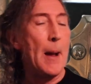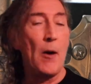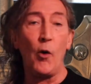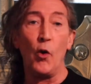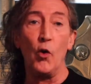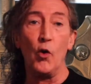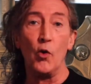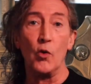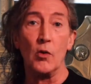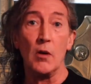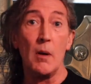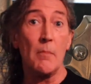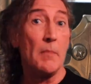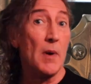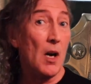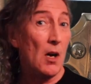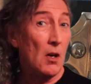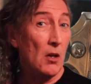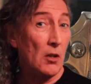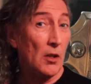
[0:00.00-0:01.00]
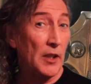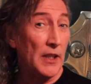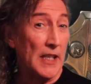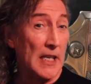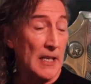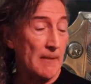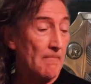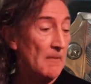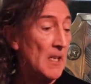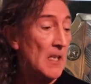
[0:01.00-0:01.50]
all
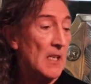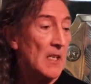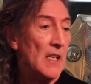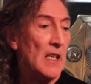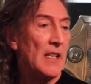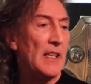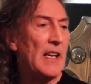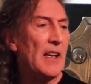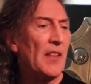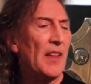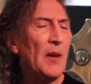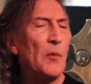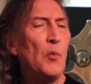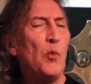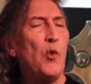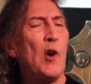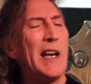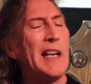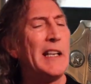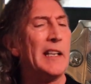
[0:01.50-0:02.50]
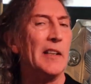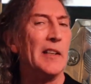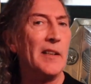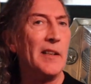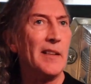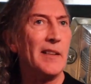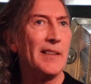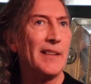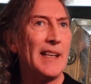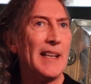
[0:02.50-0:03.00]
mahogany. Now, they
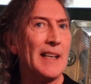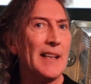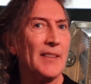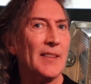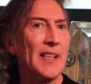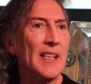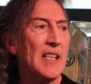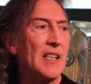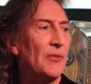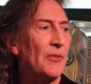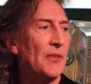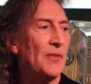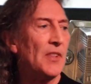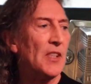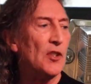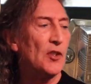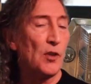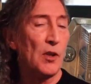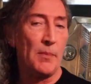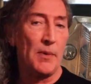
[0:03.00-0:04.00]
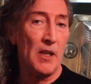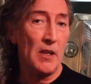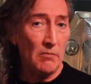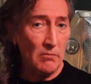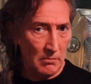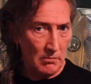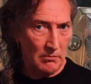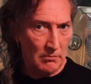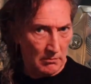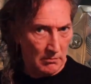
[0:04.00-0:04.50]
reckon that the 50's Tribute,
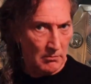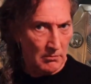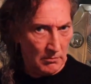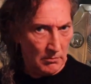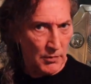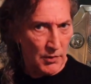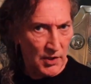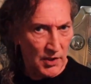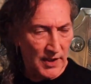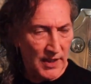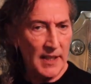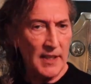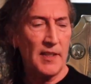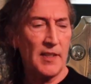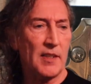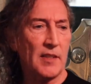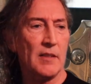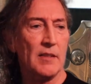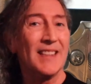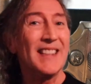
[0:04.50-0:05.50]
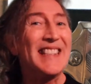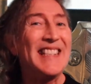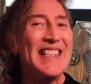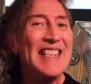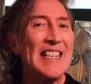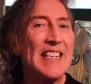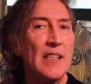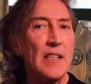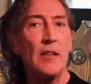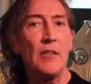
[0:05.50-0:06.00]
which is this
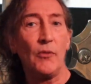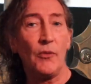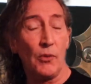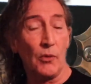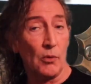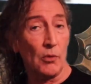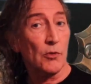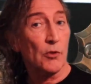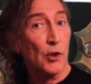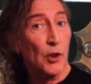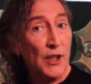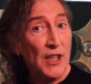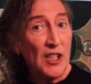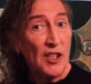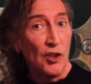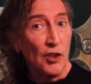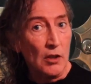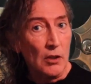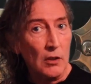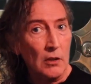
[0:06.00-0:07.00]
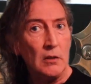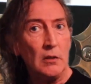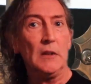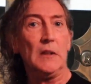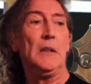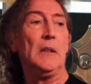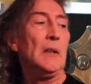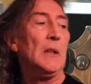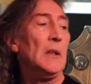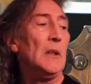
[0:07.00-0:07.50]
T for traditional,
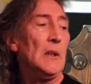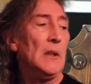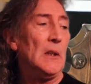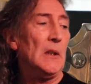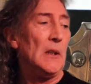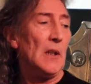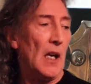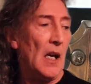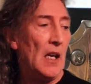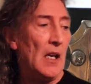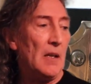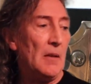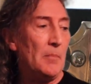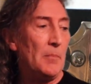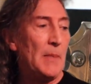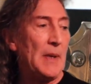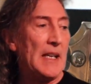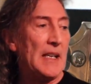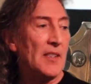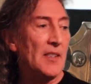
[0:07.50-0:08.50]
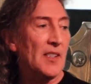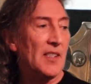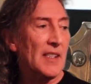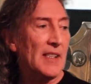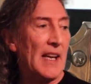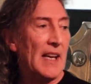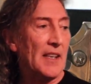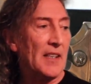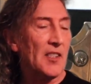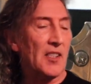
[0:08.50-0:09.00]
means
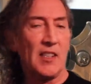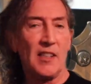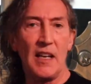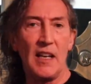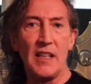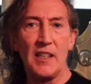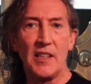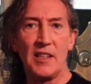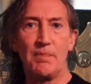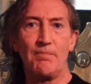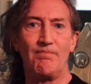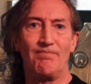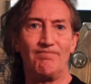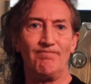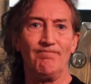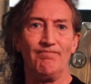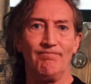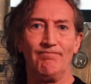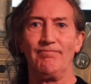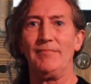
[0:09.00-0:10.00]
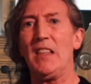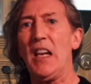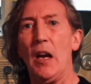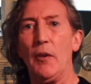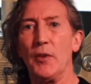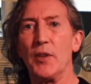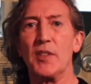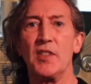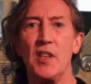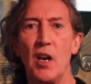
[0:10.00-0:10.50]
that it's,
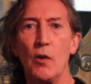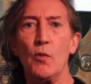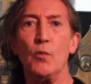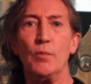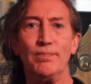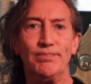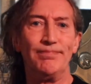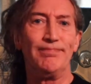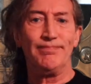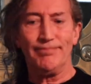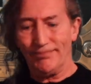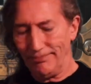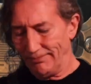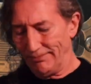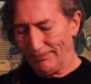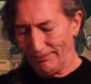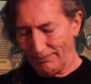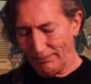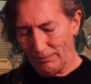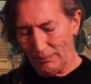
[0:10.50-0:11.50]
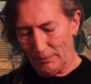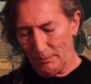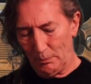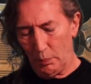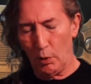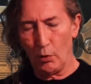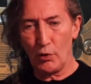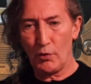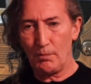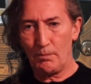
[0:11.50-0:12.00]
there's no
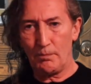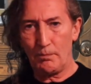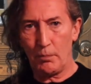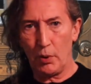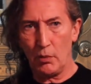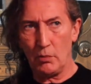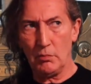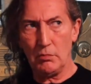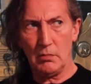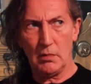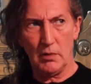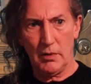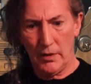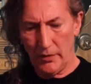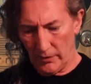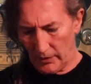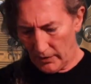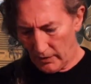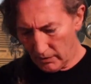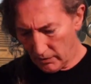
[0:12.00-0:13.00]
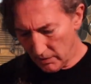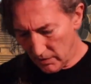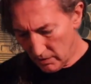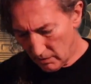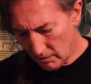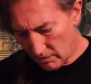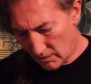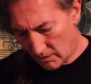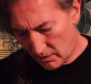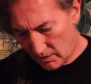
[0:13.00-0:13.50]
push-pull, well, I don't think there is,
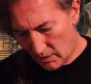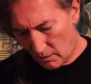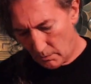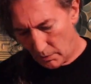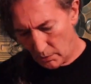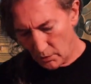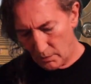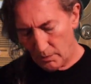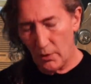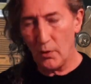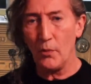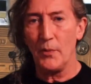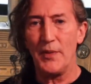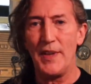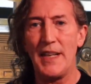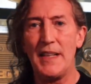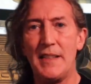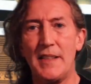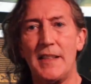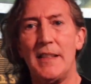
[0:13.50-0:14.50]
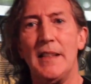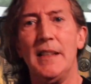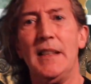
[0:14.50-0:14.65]
there's no push-pull with it,